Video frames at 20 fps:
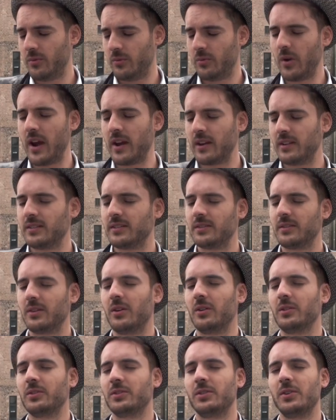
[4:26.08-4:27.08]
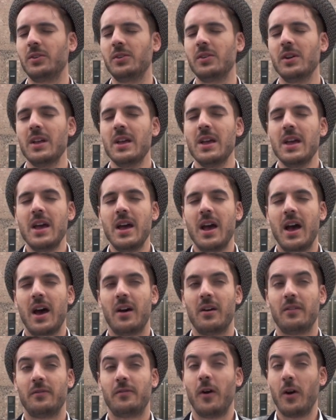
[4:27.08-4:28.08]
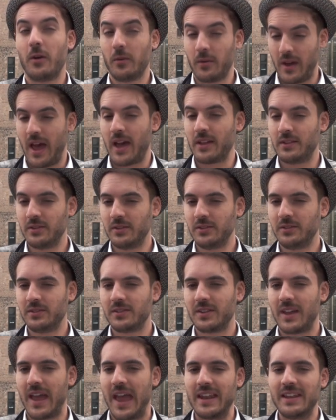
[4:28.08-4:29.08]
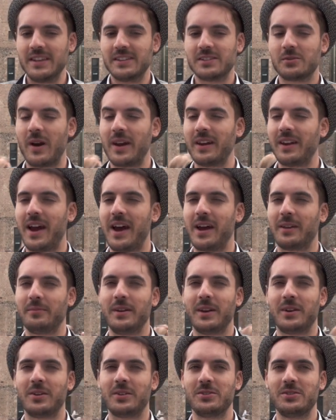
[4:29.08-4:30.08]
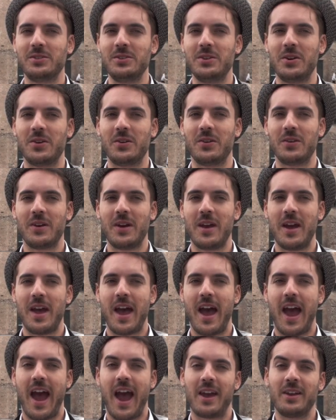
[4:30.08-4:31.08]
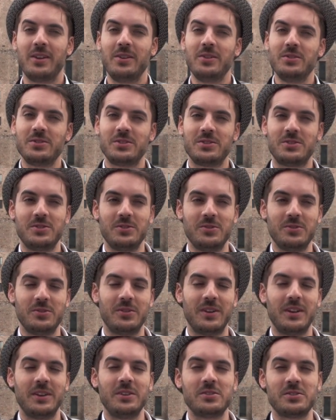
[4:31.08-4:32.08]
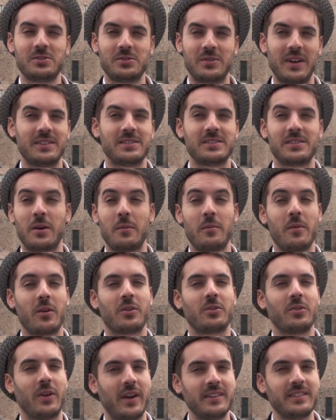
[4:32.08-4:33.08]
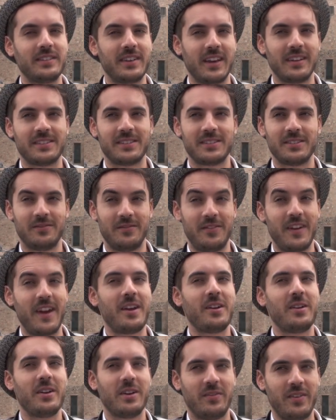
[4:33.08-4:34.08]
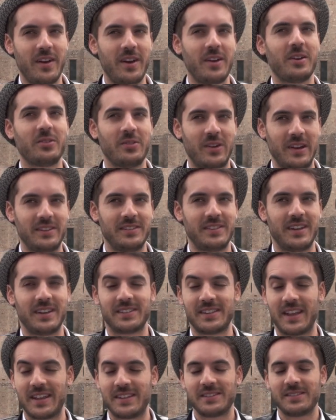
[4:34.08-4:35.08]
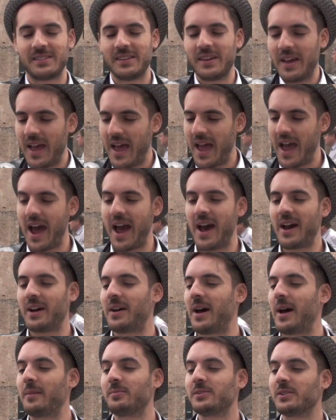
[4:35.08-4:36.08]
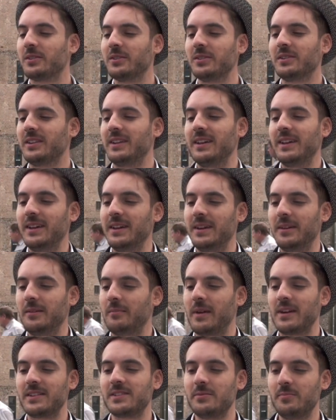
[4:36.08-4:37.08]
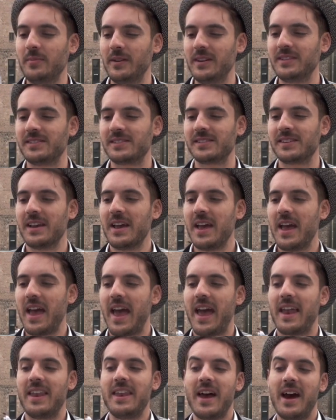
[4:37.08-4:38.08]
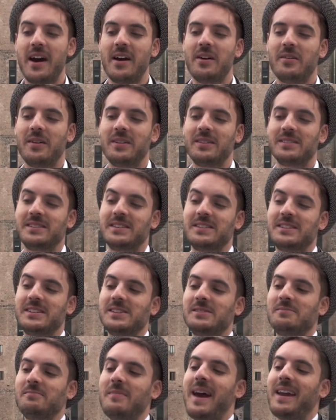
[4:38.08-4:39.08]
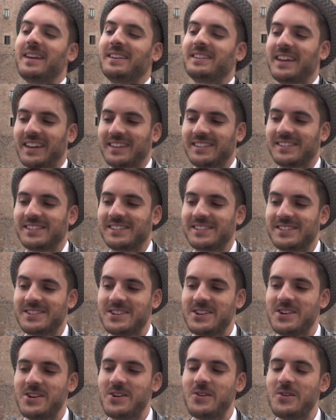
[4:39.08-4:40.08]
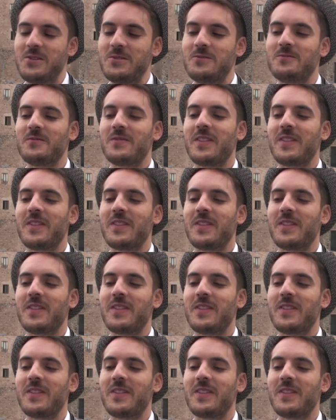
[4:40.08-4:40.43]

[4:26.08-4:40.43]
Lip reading: write also for adults, and it's quite hard because, I used to illustrate some great text, very, very great text that's absolutely masterpiece, and now this is my text. So